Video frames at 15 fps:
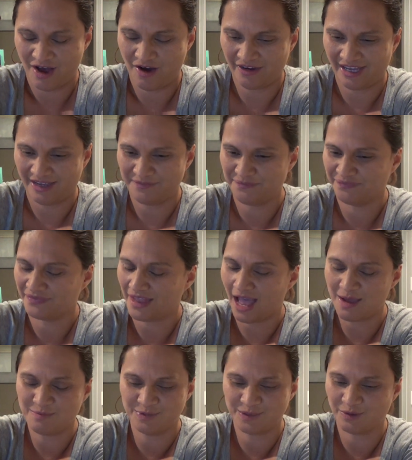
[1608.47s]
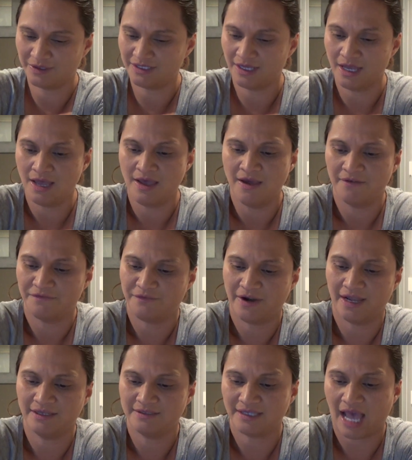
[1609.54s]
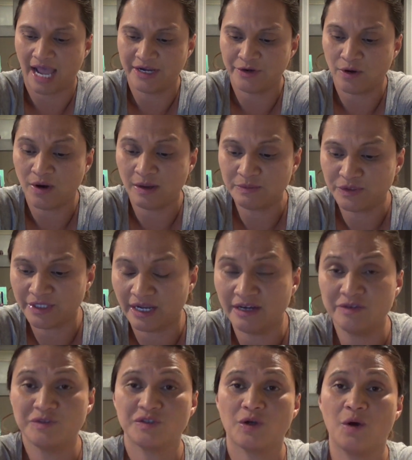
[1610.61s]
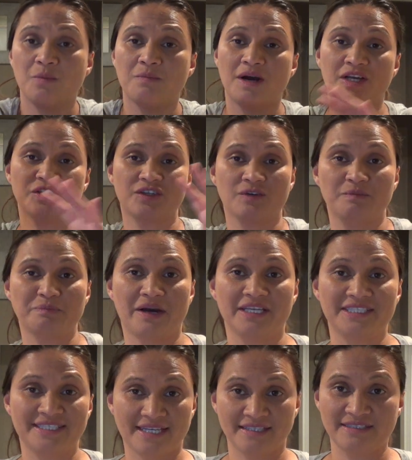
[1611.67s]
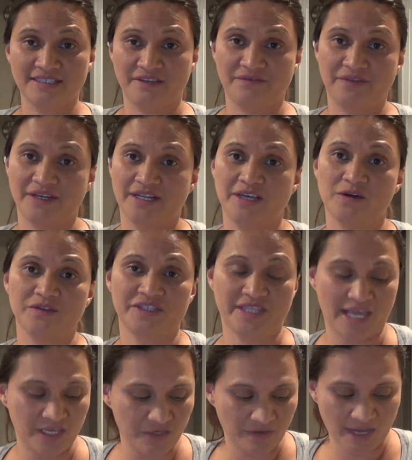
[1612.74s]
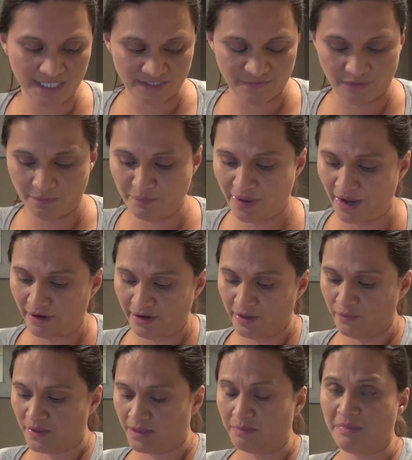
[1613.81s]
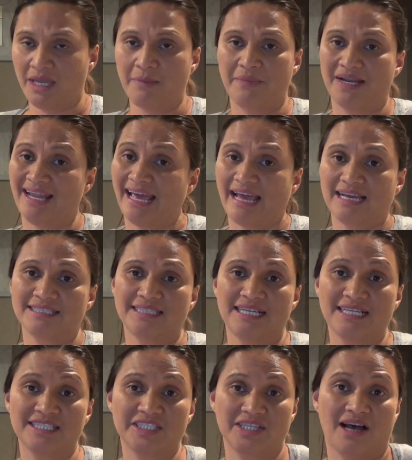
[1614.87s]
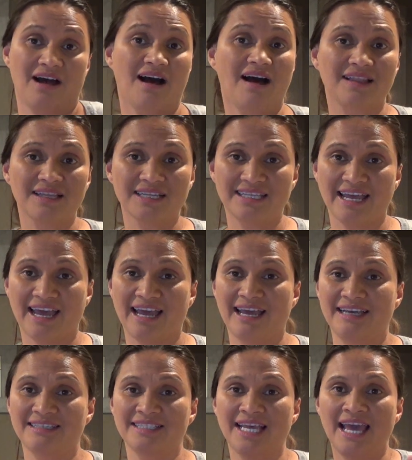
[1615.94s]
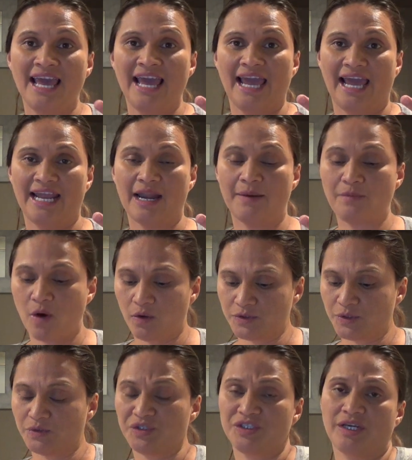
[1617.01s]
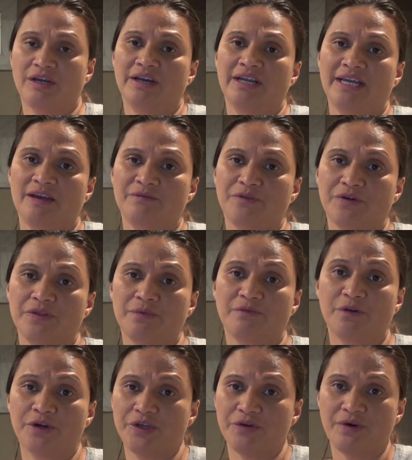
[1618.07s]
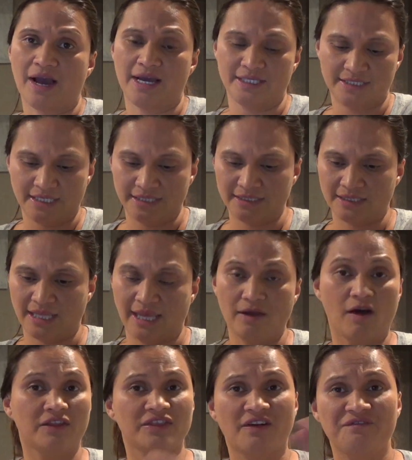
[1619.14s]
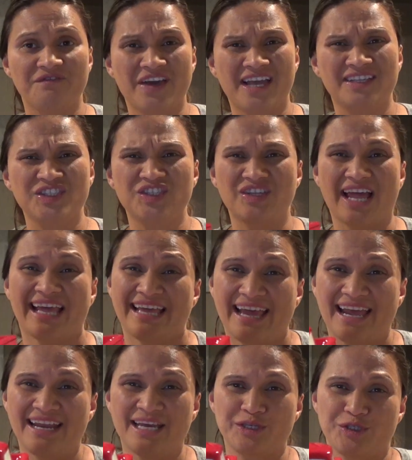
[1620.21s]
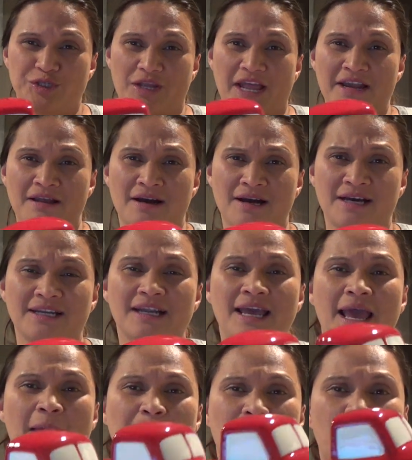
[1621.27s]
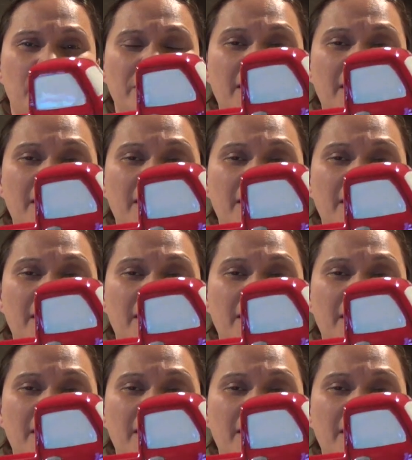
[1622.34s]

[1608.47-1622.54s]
Okay, I'm so excited. Friends, I know I'm sharing so much of my Scentsy videos. Thank you guys for bearing with me. But like I said, it's the holidays, and I'm also sharing it for you guys that's like on the fence. Should I get it? Should I not? But